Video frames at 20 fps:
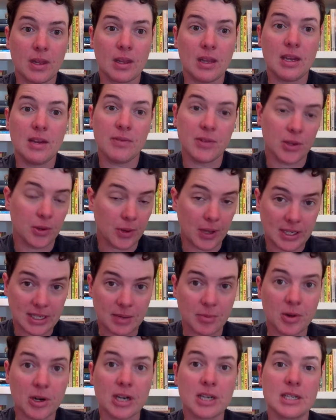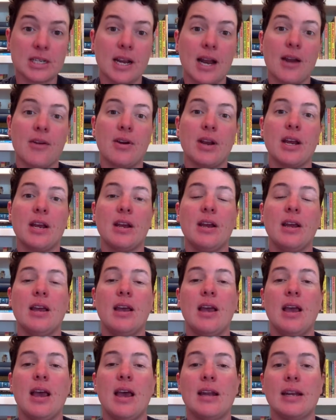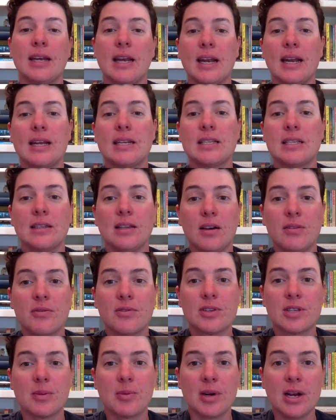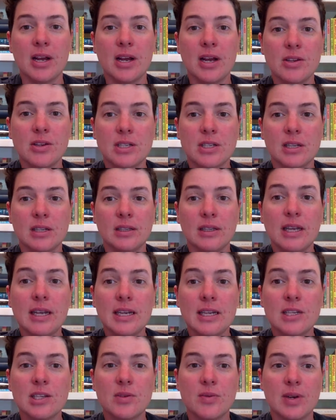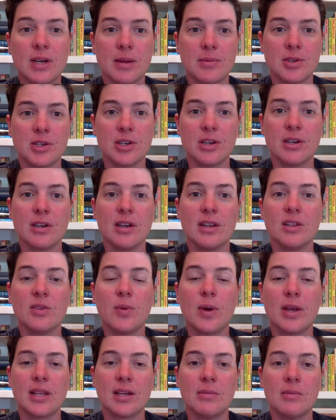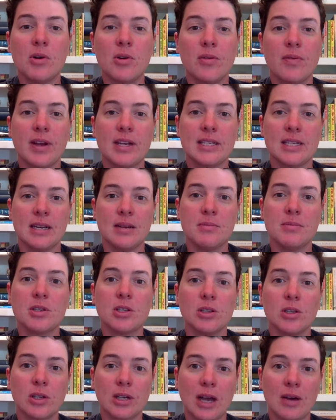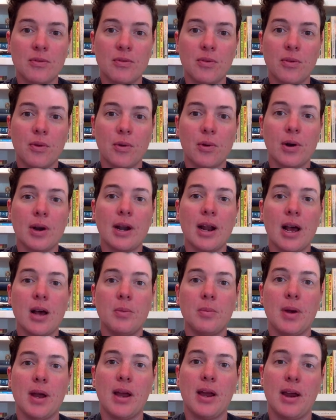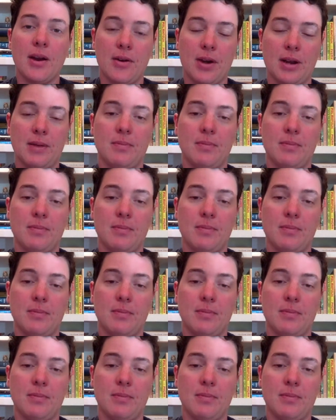even though that someone isn't Harry. And again, his love for someone else leads to redemption in the way that it motivates him to look out for and help Harry.